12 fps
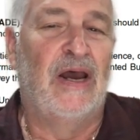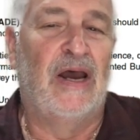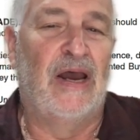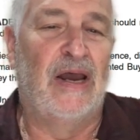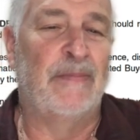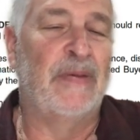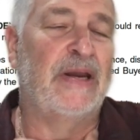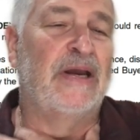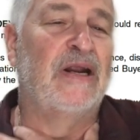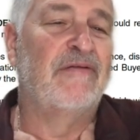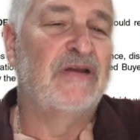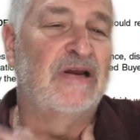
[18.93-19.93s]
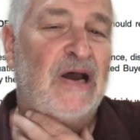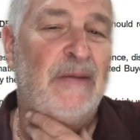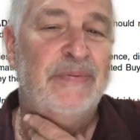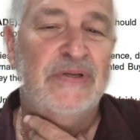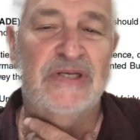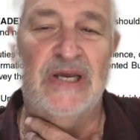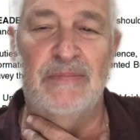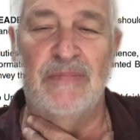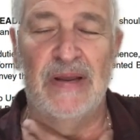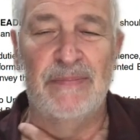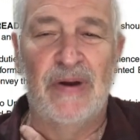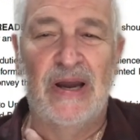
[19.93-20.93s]
am I going to have to compensate
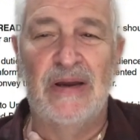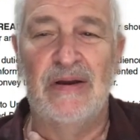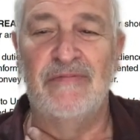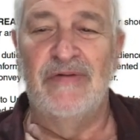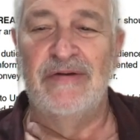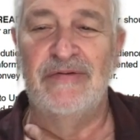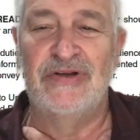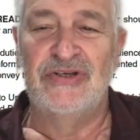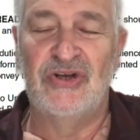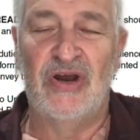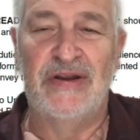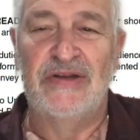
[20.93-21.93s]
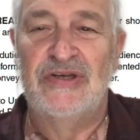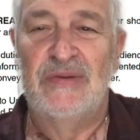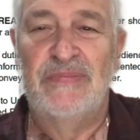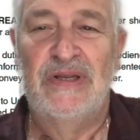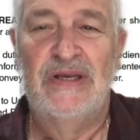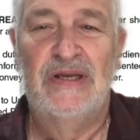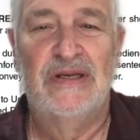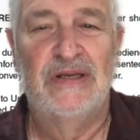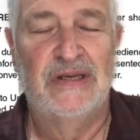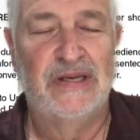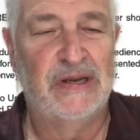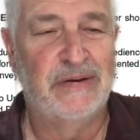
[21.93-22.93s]
my buyer? Am I going to sign something
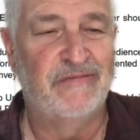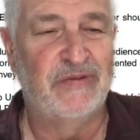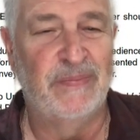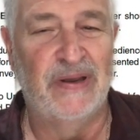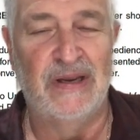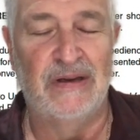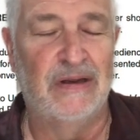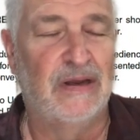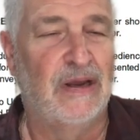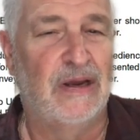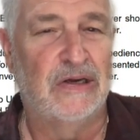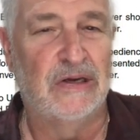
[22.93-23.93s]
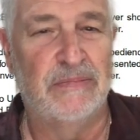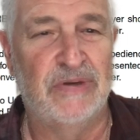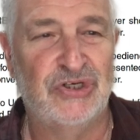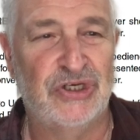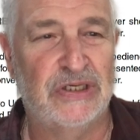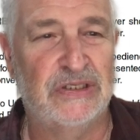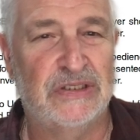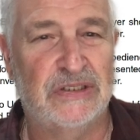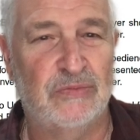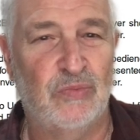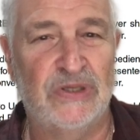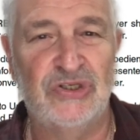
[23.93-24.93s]
and now have to pay commissions,
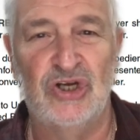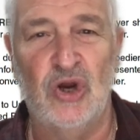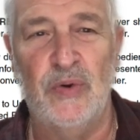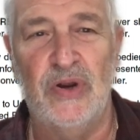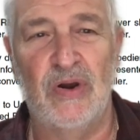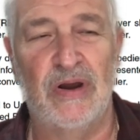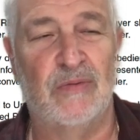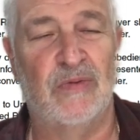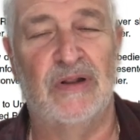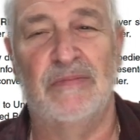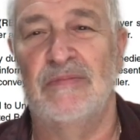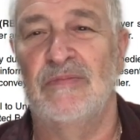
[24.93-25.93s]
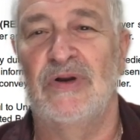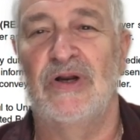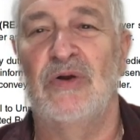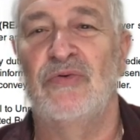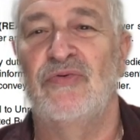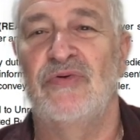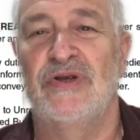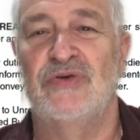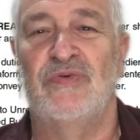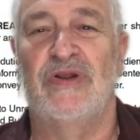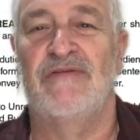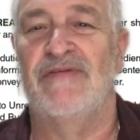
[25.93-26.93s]
and what's going on? Well, we're going to go through this
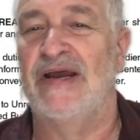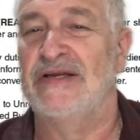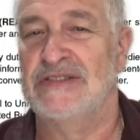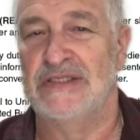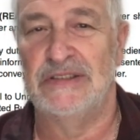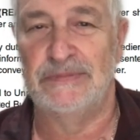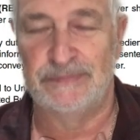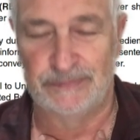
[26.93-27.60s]
really fast and